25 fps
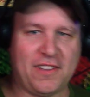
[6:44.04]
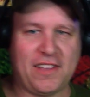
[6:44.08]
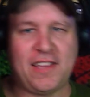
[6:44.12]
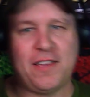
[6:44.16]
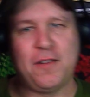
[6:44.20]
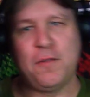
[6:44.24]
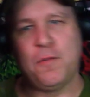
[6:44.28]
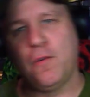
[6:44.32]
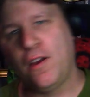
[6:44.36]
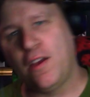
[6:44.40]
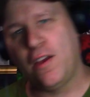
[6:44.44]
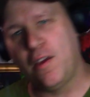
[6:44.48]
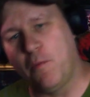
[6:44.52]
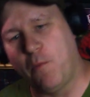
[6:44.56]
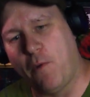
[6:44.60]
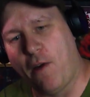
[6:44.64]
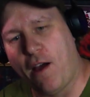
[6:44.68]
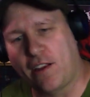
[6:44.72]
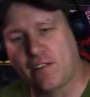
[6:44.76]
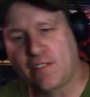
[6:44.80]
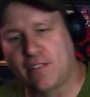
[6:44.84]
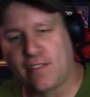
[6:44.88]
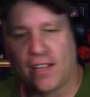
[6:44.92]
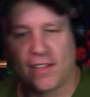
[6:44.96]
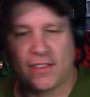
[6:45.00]
he he
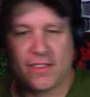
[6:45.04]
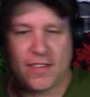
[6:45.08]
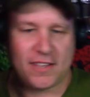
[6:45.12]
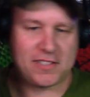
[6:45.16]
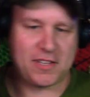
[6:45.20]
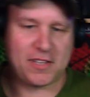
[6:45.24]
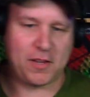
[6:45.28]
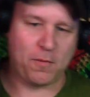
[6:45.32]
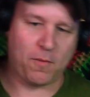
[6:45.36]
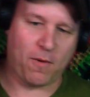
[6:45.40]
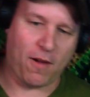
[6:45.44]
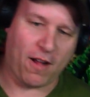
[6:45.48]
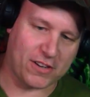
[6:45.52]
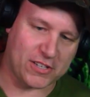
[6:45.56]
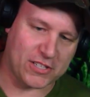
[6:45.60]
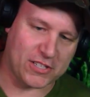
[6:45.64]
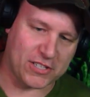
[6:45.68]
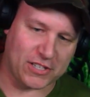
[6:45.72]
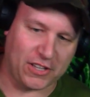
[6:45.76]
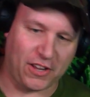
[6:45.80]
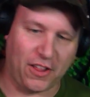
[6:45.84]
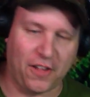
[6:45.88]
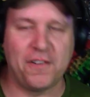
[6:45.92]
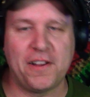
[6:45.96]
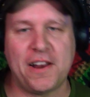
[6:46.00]
walks like this. He walks
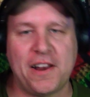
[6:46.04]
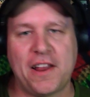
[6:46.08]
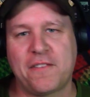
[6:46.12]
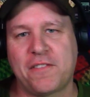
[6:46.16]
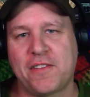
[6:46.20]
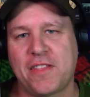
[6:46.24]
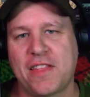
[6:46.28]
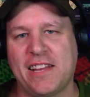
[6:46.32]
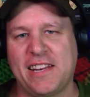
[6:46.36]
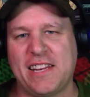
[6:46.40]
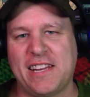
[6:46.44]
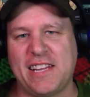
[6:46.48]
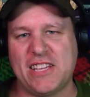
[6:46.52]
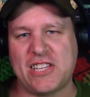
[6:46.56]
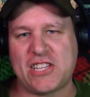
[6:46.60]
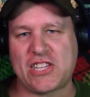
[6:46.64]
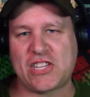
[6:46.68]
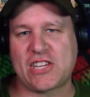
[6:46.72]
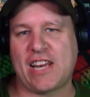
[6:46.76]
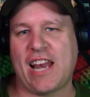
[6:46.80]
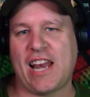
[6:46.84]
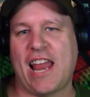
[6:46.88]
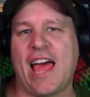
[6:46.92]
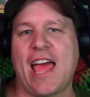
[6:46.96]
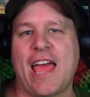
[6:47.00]
slow and everything, and he's
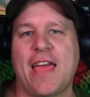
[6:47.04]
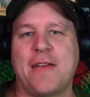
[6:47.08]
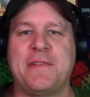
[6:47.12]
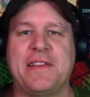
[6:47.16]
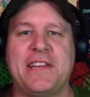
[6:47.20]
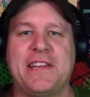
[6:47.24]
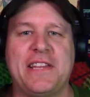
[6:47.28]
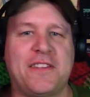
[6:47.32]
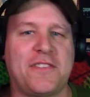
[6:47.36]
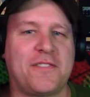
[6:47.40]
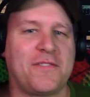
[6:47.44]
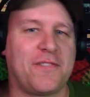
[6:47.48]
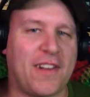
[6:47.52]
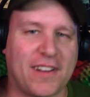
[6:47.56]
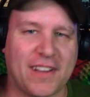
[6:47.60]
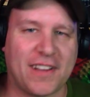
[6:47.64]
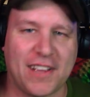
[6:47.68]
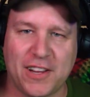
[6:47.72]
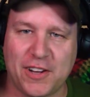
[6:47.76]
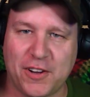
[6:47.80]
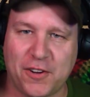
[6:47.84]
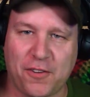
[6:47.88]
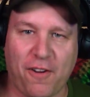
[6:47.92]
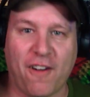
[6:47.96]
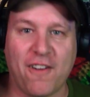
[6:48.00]
slimy and he's
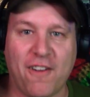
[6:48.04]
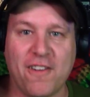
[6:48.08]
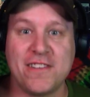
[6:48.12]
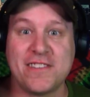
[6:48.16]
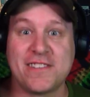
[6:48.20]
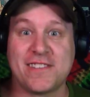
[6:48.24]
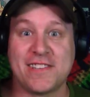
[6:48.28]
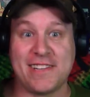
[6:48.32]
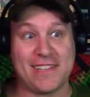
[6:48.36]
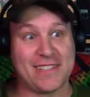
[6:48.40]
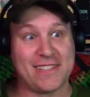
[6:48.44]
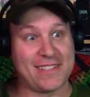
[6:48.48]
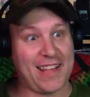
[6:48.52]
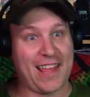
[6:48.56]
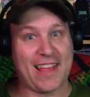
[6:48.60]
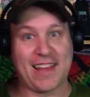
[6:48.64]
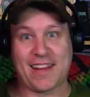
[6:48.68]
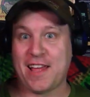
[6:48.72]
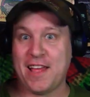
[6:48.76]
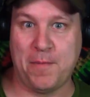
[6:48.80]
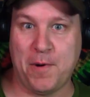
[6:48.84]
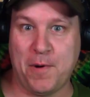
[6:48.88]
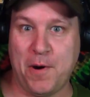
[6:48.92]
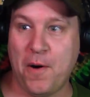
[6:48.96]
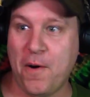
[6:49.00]
fucking gross, and he's
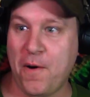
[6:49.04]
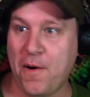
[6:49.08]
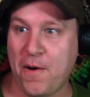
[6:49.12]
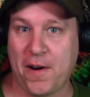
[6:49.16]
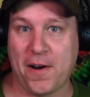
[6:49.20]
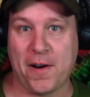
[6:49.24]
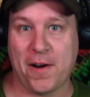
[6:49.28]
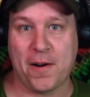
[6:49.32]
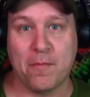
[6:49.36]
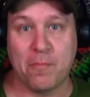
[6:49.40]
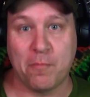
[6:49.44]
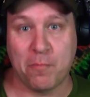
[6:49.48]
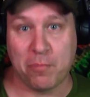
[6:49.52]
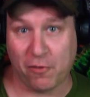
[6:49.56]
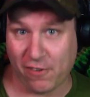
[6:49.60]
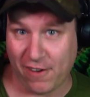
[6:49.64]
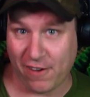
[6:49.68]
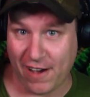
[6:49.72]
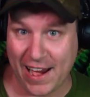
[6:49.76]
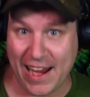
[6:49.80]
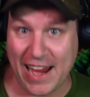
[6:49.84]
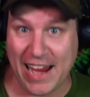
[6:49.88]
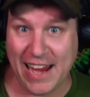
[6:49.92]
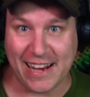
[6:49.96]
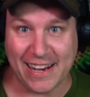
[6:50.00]
like more
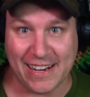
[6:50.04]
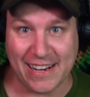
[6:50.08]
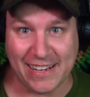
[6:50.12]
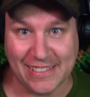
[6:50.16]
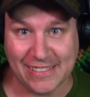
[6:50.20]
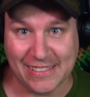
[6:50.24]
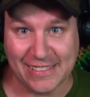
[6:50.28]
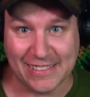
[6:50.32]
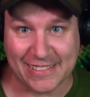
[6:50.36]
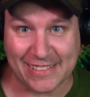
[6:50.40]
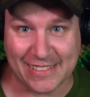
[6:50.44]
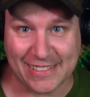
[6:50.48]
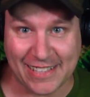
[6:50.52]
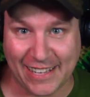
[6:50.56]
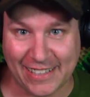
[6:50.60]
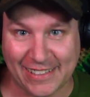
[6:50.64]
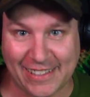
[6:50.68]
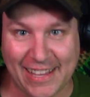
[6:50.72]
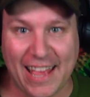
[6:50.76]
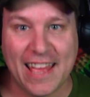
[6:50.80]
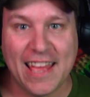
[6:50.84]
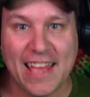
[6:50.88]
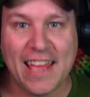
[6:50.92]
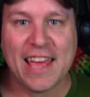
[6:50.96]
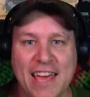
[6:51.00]
brains like
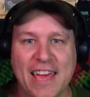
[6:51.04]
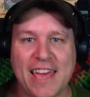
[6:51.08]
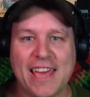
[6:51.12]
that.